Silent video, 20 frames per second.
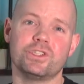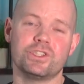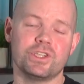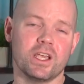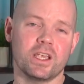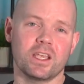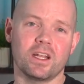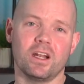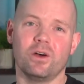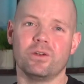
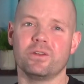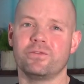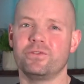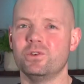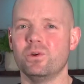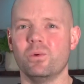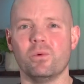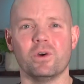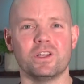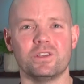check it out. If you
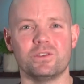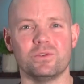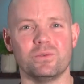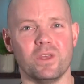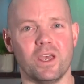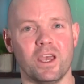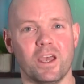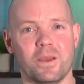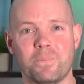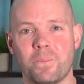don't want to do
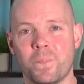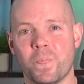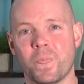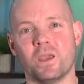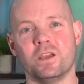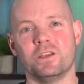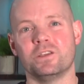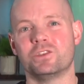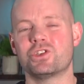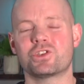that,
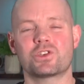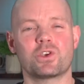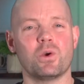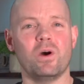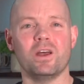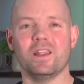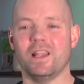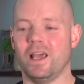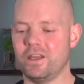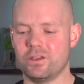just go
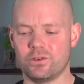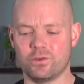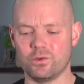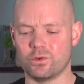online and